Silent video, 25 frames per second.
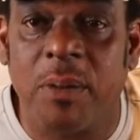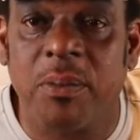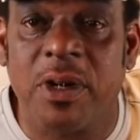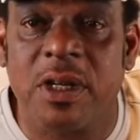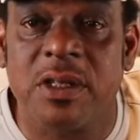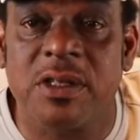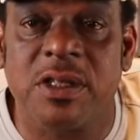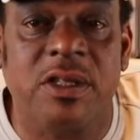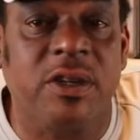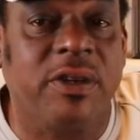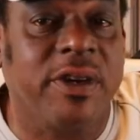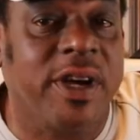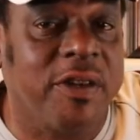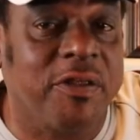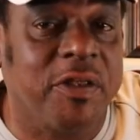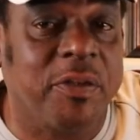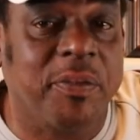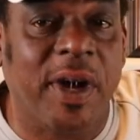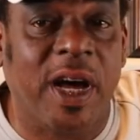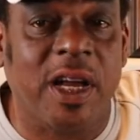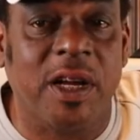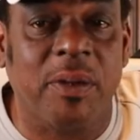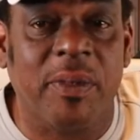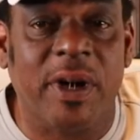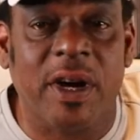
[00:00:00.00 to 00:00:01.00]
I'm going to show
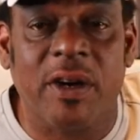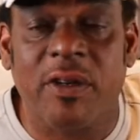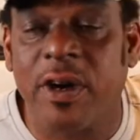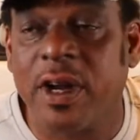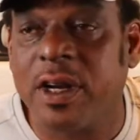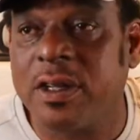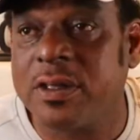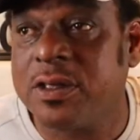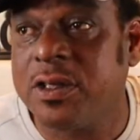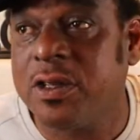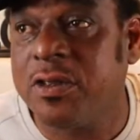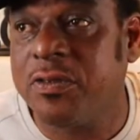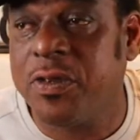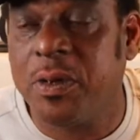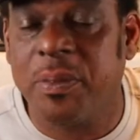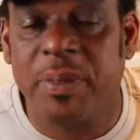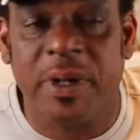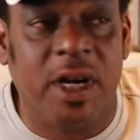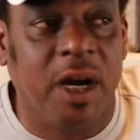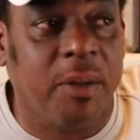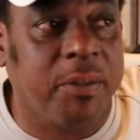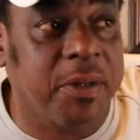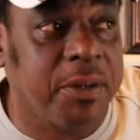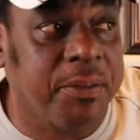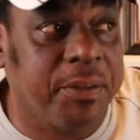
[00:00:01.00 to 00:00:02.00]
everybody my gratitude for
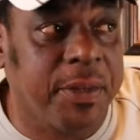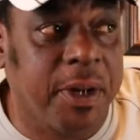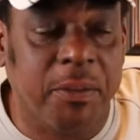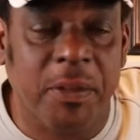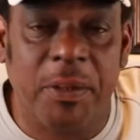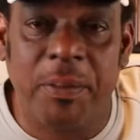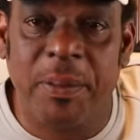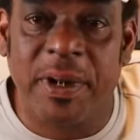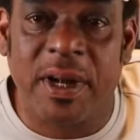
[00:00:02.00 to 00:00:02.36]
becoming a member